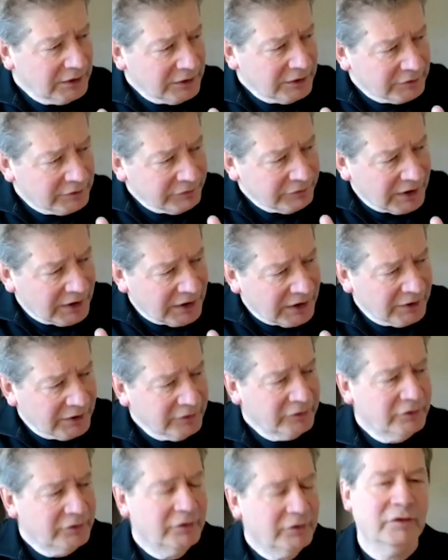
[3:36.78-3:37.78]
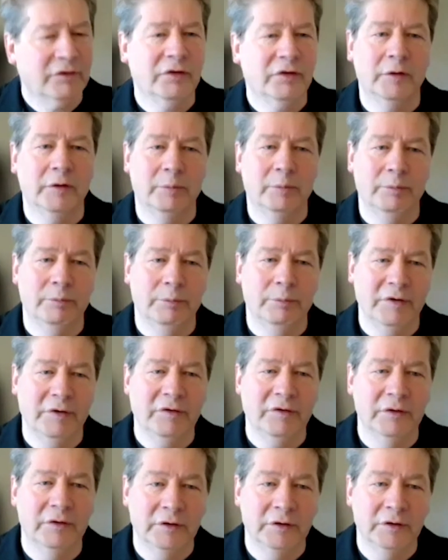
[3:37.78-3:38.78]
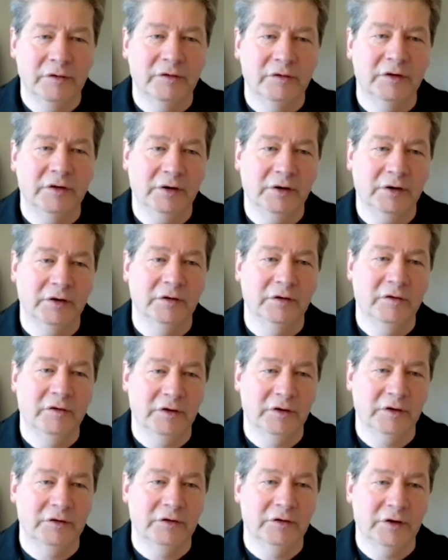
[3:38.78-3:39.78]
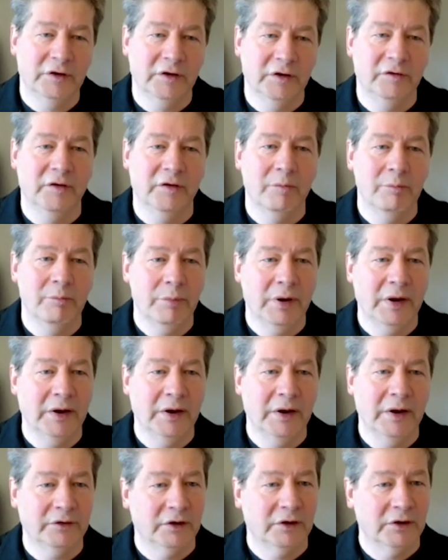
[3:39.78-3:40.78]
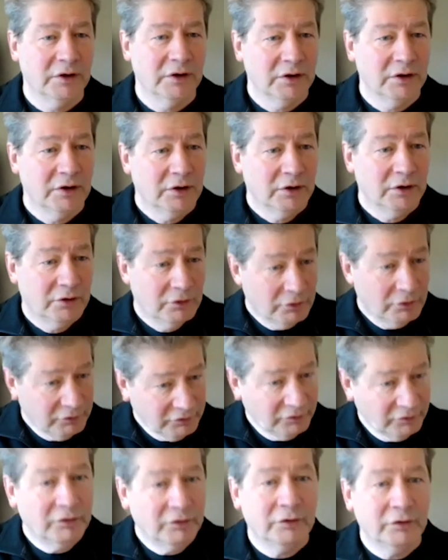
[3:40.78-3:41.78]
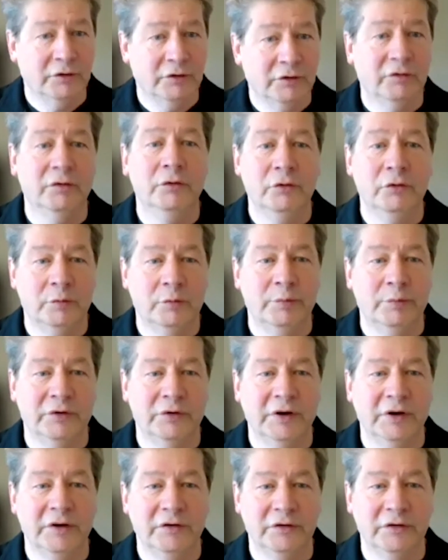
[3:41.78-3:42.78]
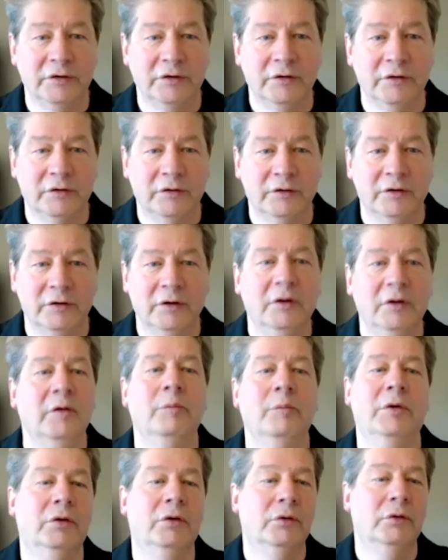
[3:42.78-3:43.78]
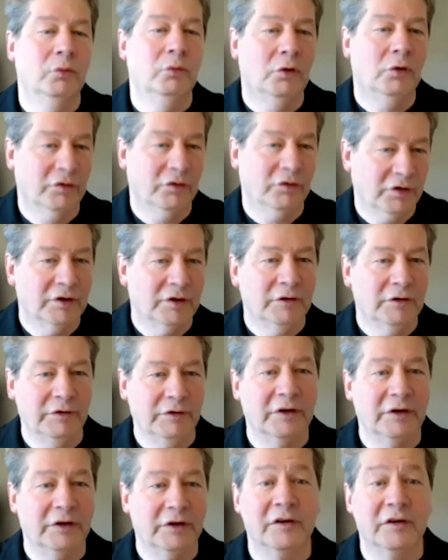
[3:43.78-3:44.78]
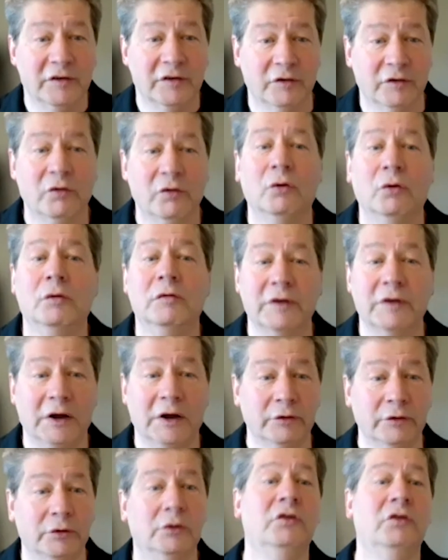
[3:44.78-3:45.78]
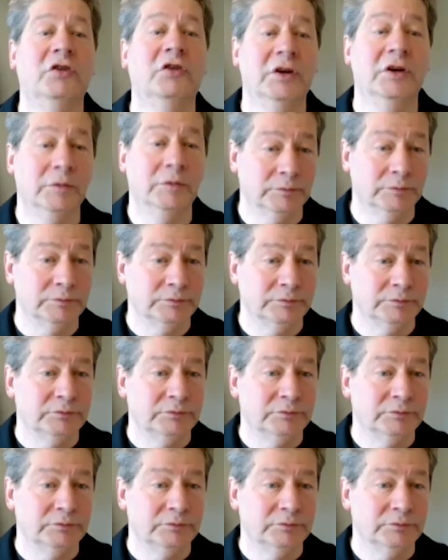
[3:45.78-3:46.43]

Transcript: kind of asks the business to consider its impact, not just on its own operations, but on what's kind of referred to as its whole value chain.